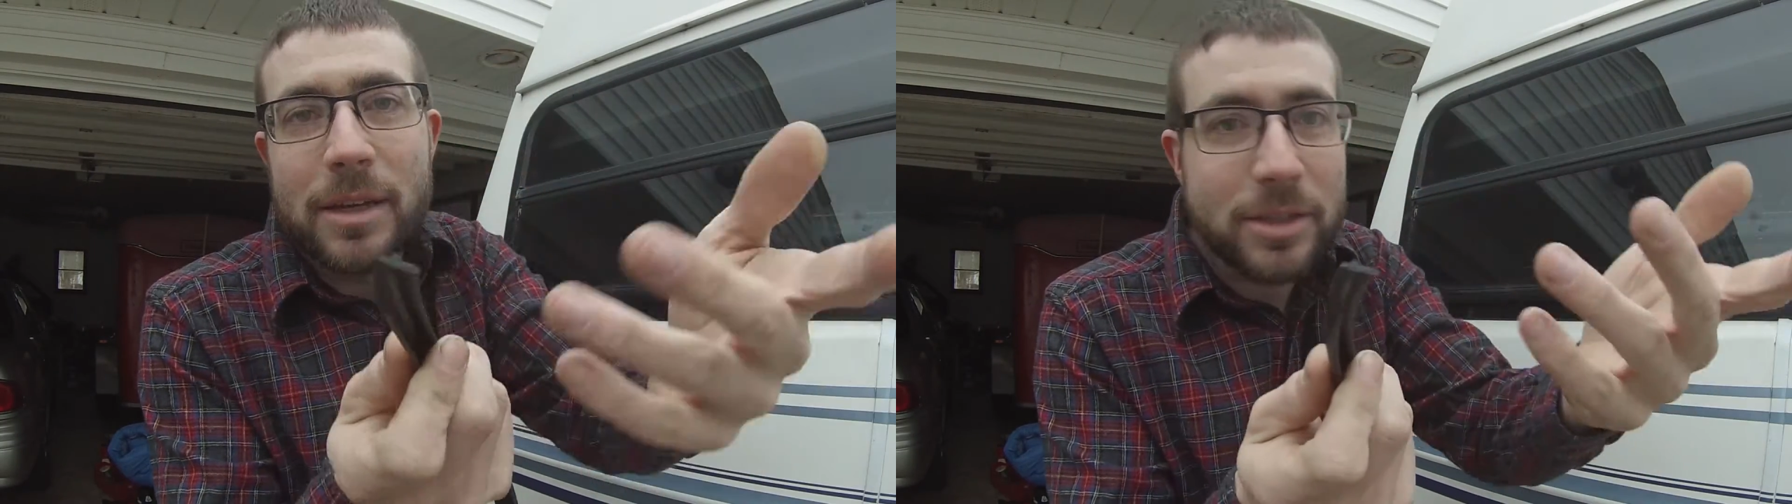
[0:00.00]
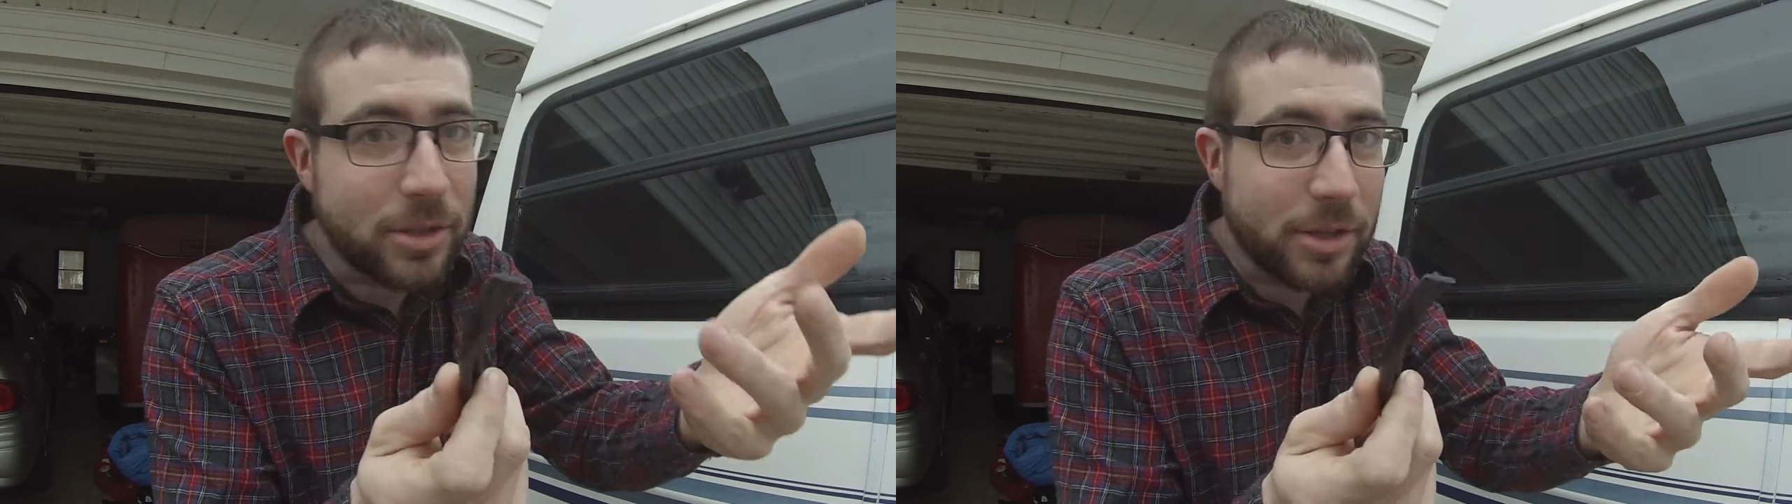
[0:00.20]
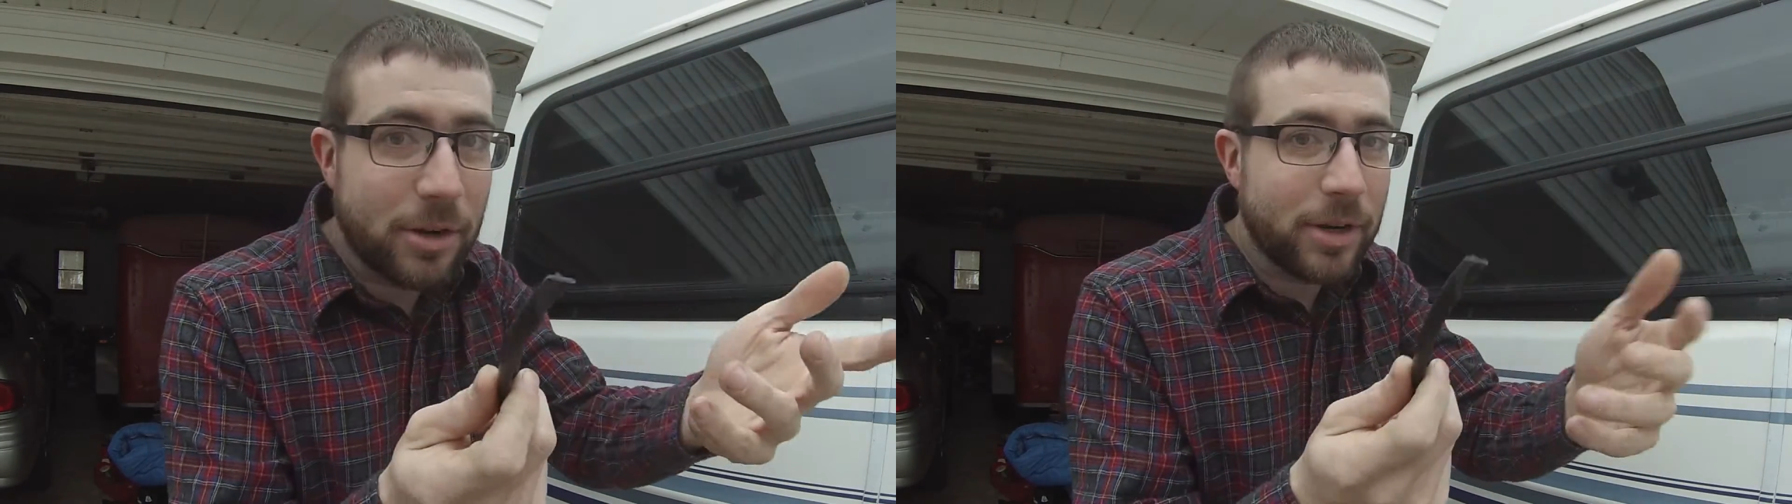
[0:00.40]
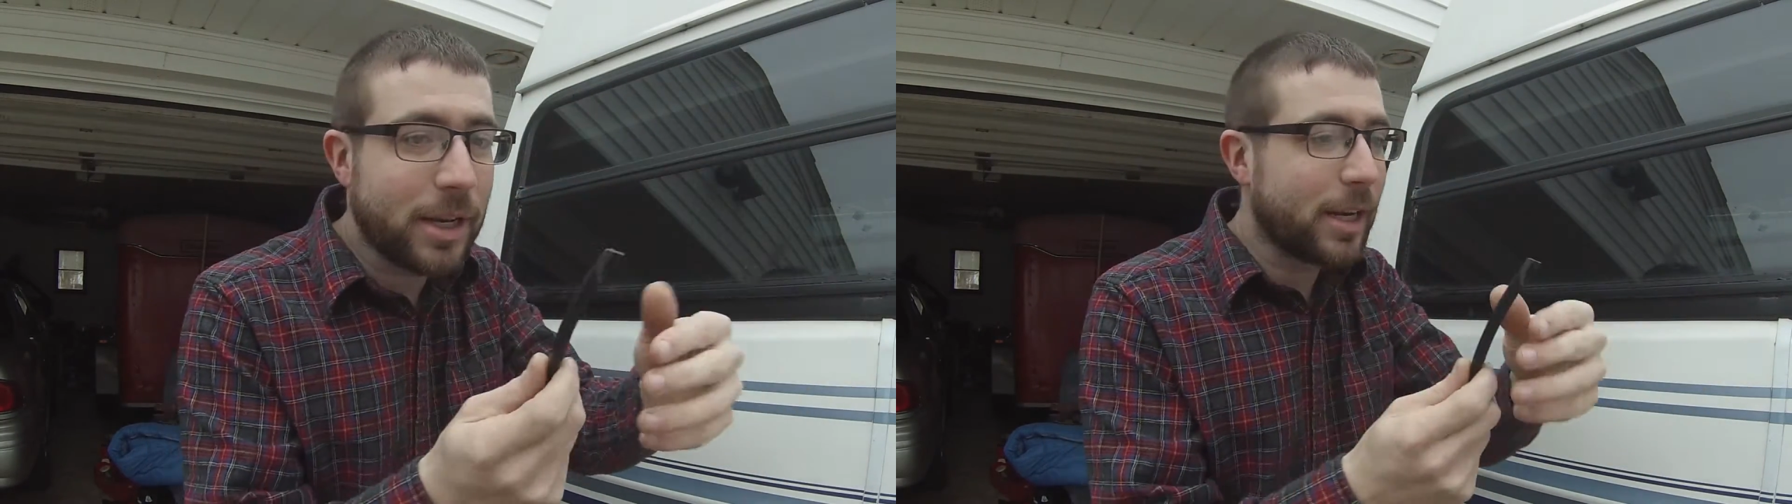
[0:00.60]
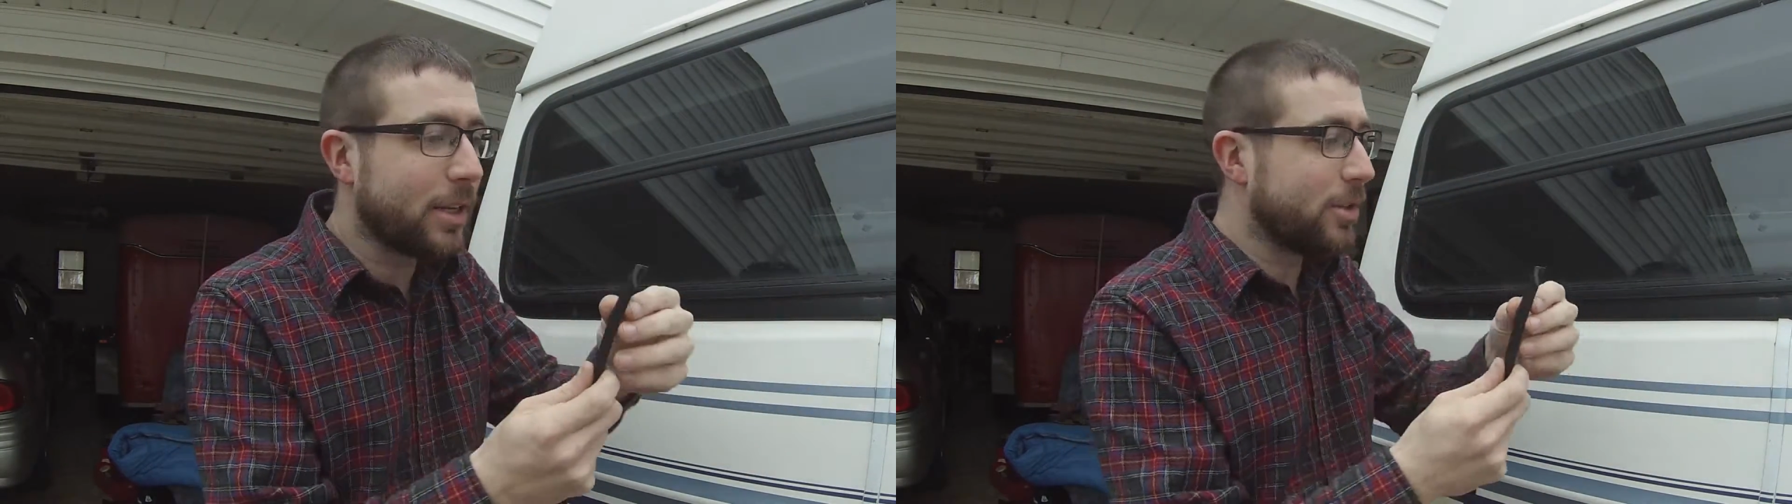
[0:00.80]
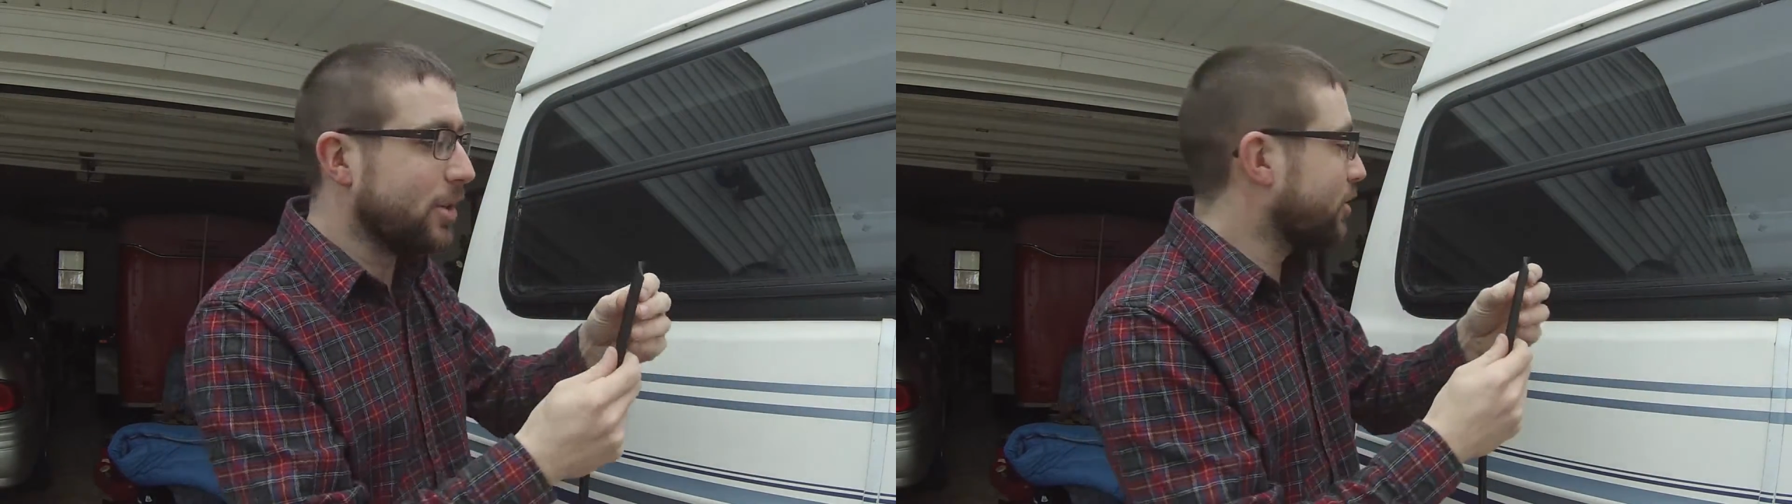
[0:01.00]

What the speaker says: So you don't need any glue